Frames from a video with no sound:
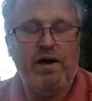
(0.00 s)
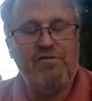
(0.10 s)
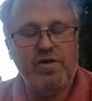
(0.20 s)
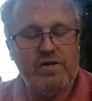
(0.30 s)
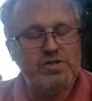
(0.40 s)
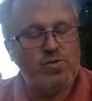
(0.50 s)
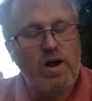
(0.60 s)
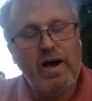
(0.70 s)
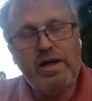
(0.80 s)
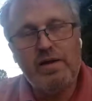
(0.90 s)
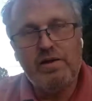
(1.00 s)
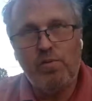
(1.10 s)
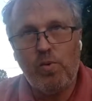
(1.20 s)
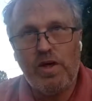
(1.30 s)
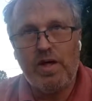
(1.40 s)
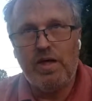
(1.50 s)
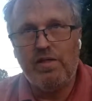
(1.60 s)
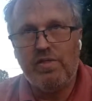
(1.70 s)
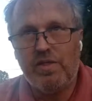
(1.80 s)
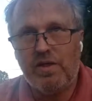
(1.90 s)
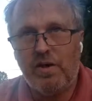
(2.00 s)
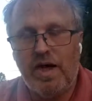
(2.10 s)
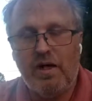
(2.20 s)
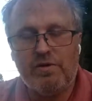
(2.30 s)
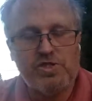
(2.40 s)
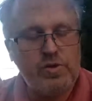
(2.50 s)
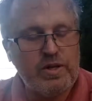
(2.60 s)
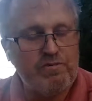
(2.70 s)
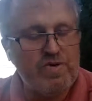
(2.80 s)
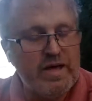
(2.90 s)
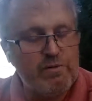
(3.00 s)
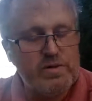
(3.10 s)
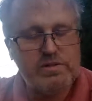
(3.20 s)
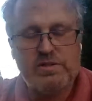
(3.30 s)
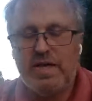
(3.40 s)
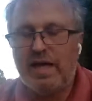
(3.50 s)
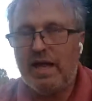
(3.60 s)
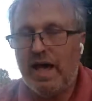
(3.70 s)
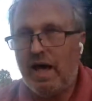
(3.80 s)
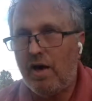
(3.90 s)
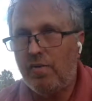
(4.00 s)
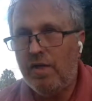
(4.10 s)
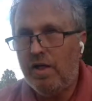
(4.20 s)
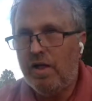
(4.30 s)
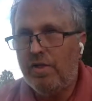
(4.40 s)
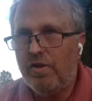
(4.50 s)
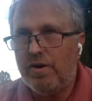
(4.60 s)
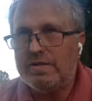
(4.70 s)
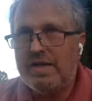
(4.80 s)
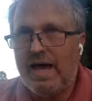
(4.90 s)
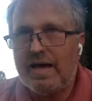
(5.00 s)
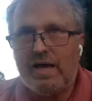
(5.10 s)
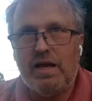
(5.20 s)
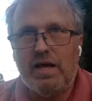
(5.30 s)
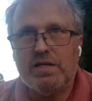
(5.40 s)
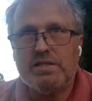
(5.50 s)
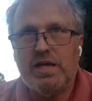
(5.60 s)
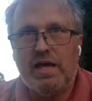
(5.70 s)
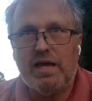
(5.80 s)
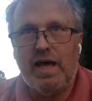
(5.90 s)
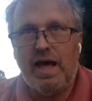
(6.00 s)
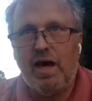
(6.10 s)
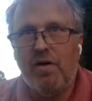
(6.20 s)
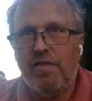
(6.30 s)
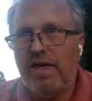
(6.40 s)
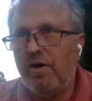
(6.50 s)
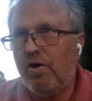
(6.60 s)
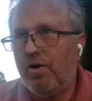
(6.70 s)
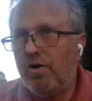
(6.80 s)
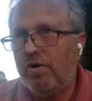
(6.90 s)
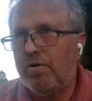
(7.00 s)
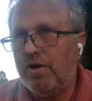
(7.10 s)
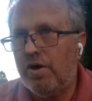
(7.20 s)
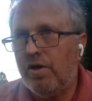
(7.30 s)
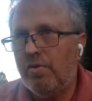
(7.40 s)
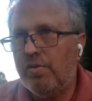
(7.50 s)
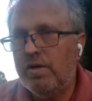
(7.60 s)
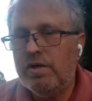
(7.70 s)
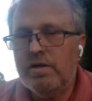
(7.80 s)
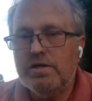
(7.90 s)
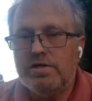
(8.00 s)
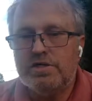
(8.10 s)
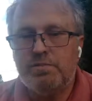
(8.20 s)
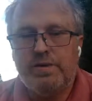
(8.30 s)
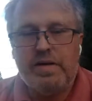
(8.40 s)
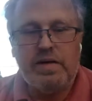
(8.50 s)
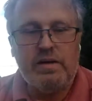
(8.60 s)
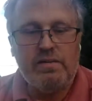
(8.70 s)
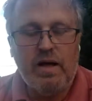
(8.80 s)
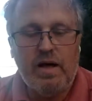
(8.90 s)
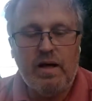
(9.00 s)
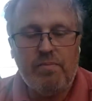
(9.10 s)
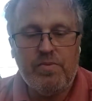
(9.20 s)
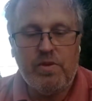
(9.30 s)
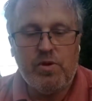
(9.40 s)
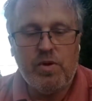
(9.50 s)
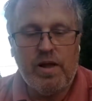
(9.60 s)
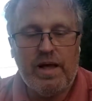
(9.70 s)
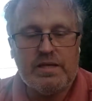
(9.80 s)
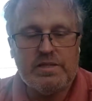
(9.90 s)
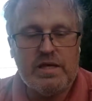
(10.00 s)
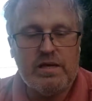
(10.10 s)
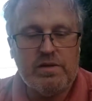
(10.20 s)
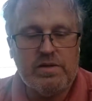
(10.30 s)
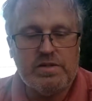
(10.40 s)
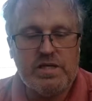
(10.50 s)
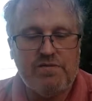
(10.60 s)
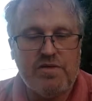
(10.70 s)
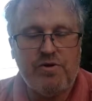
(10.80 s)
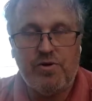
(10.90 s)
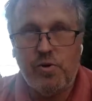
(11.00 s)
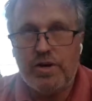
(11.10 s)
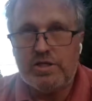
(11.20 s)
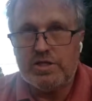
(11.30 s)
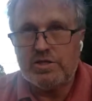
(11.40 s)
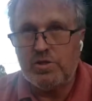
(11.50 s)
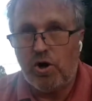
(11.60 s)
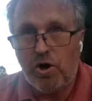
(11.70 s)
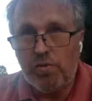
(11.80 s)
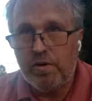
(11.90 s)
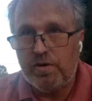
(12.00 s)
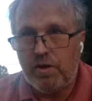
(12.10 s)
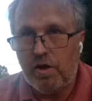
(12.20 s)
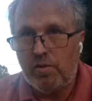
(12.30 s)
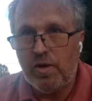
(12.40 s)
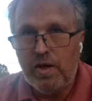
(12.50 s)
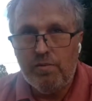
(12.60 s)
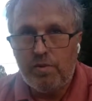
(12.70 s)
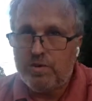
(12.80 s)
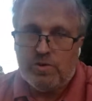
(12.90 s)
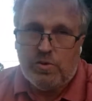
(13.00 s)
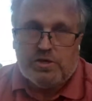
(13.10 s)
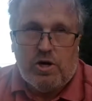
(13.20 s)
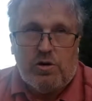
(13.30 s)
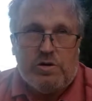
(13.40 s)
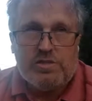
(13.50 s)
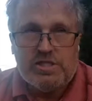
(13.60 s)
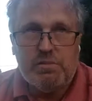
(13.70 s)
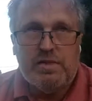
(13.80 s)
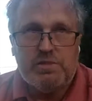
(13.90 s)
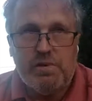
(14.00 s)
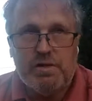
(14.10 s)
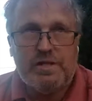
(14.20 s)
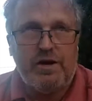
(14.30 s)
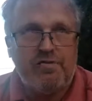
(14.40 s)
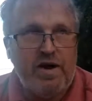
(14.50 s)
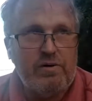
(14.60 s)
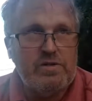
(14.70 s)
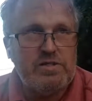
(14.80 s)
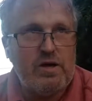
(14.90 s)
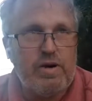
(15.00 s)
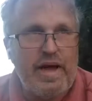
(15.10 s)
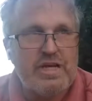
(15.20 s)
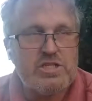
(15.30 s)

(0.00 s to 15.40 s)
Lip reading: I feel is right with, how they're treating veterans and how they're attacking us and how they are, just being utilizing the stuff that they're doing just to hurt. What they're doing is hurting some of these military veterans that are